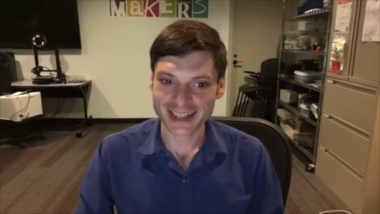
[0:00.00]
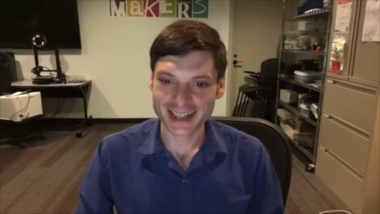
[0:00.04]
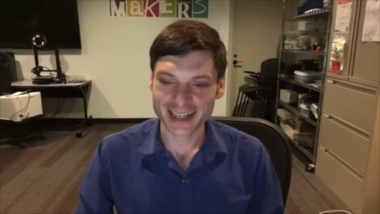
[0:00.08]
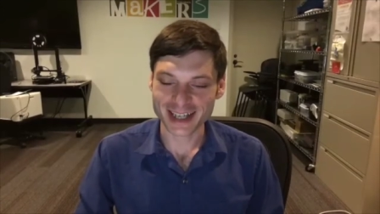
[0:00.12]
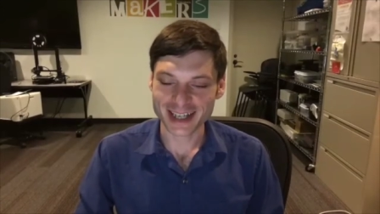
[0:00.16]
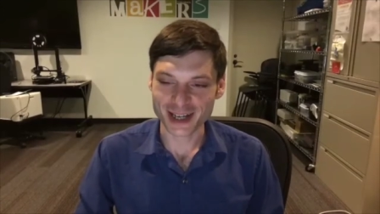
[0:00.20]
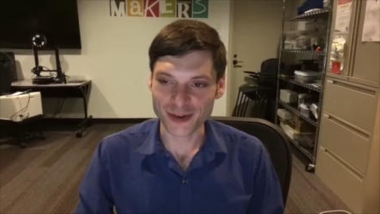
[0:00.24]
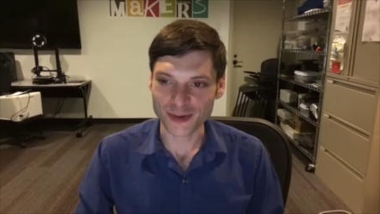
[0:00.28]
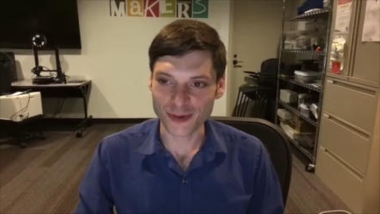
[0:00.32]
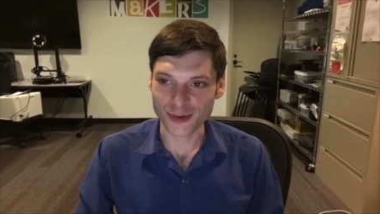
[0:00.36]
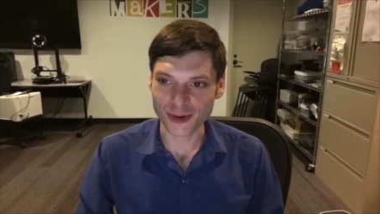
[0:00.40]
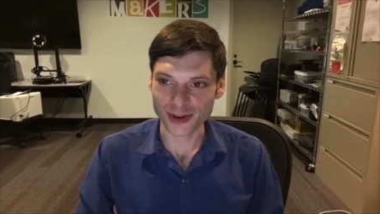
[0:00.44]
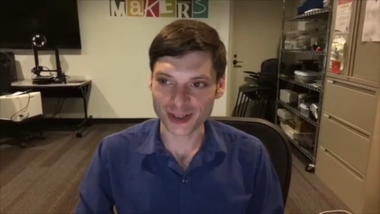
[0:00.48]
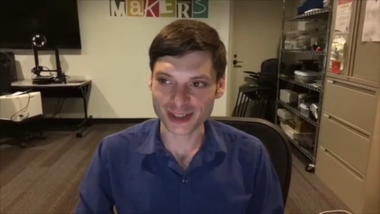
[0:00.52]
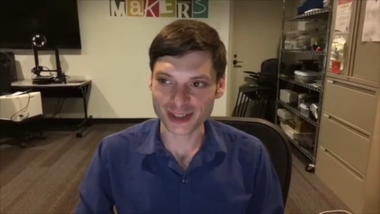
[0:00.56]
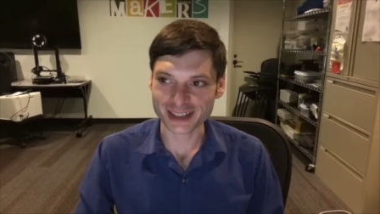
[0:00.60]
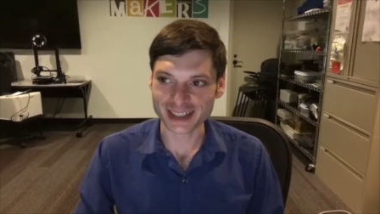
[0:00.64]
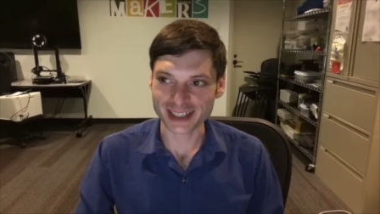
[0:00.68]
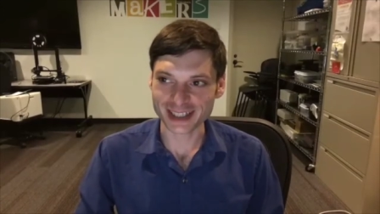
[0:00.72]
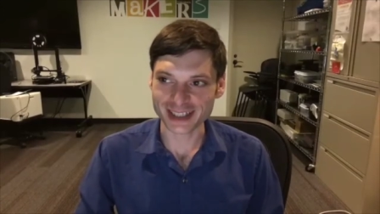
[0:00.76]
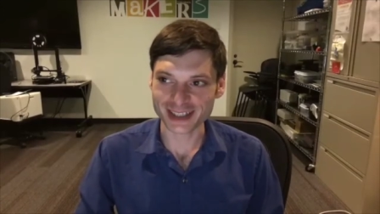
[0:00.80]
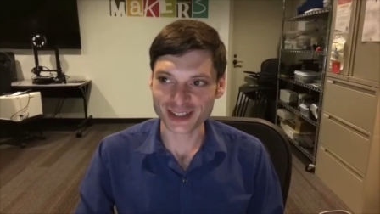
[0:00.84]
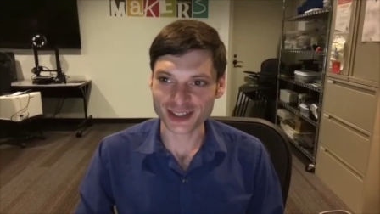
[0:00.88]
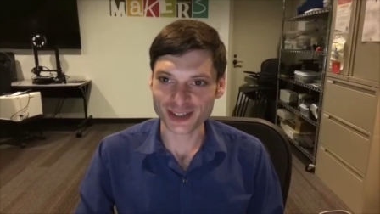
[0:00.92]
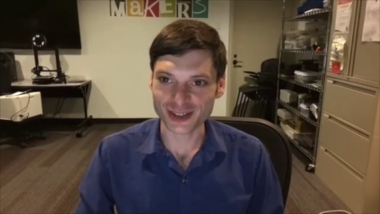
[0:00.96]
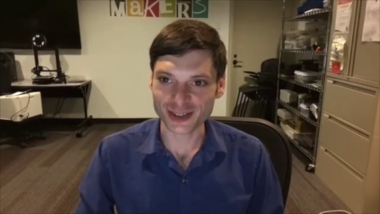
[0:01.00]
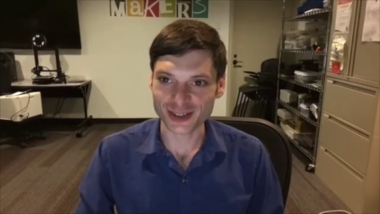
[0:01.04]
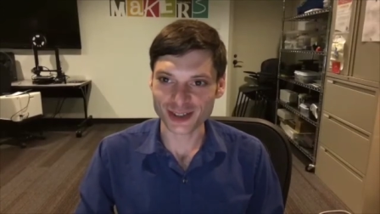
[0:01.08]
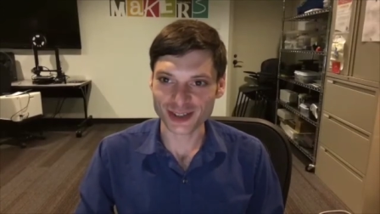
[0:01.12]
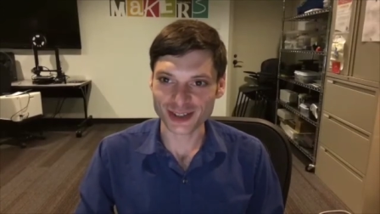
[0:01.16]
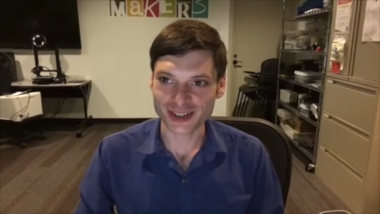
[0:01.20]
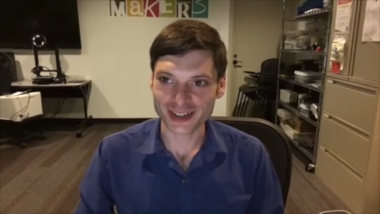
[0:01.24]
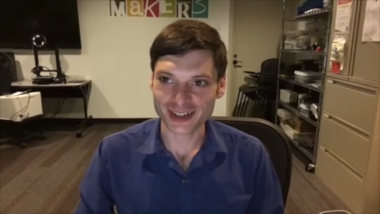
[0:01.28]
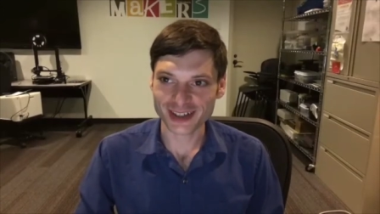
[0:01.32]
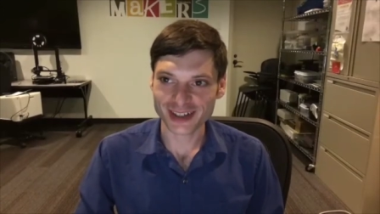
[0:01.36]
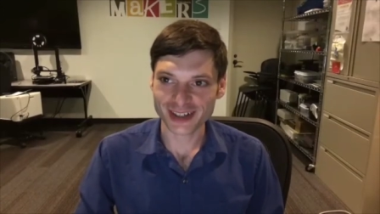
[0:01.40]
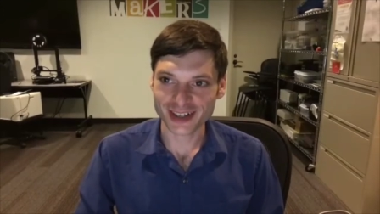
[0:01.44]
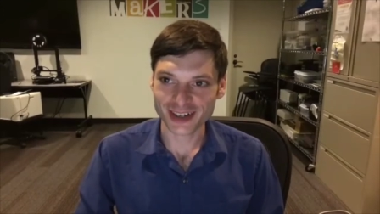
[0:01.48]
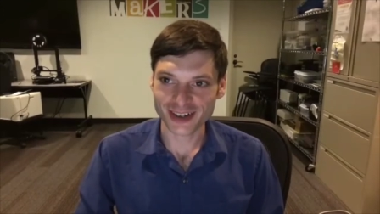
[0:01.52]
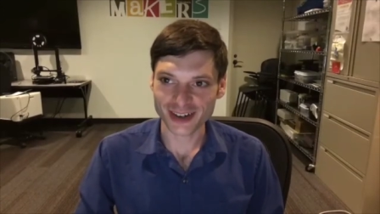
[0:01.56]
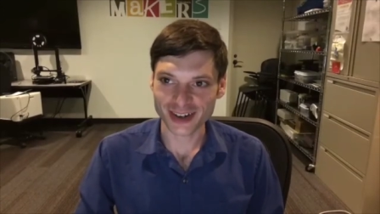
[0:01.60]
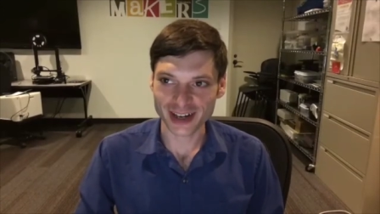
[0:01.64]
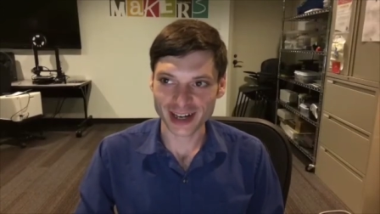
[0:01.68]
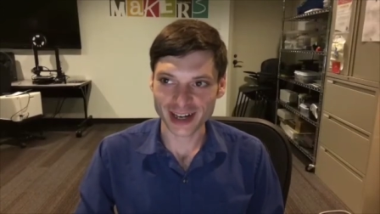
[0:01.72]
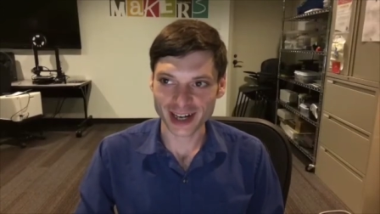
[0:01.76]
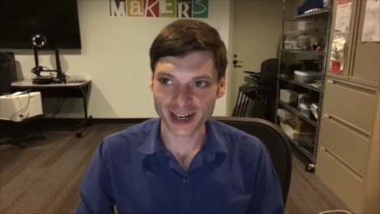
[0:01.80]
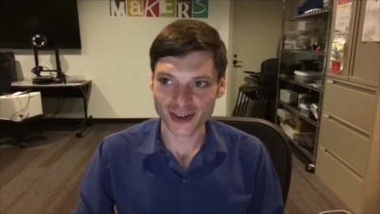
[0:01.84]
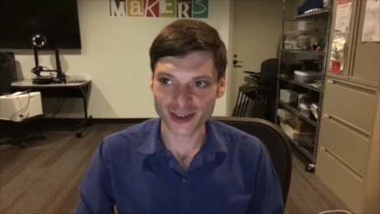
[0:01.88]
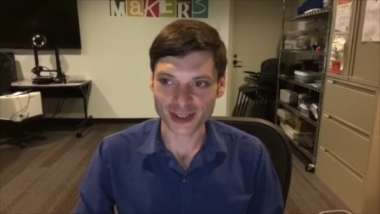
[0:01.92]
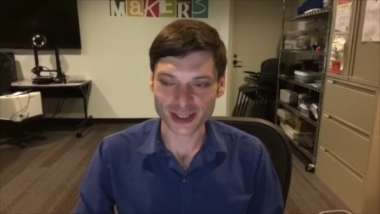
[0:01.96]
it works that her
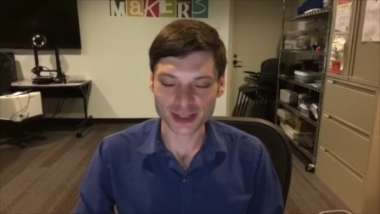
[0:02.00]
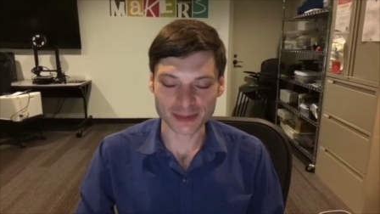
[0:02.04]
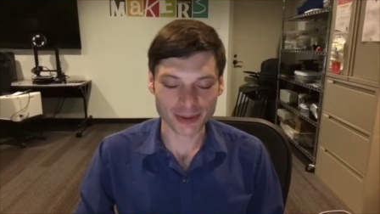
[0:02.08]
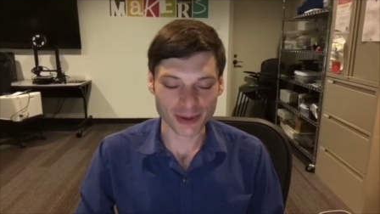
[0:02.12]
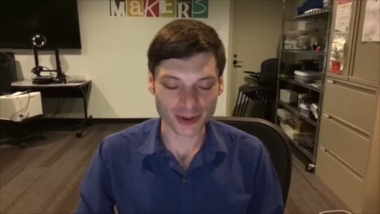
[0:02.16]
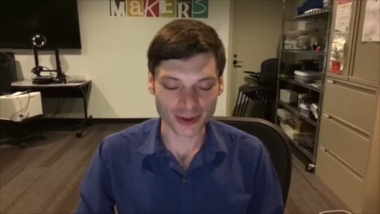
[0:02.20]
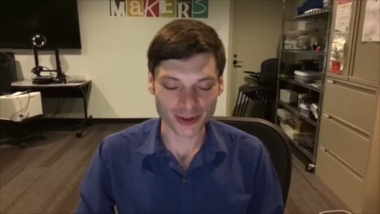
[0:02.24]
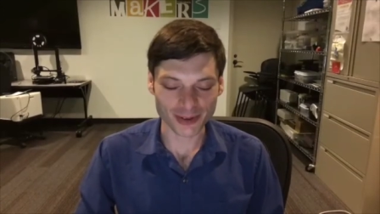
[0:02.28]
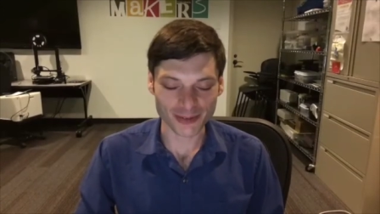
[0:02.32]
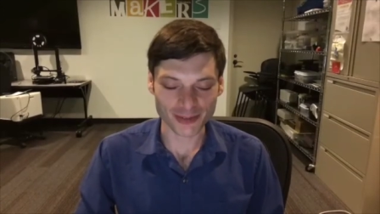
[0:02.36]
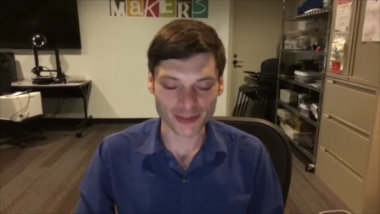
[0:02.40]
hair is part of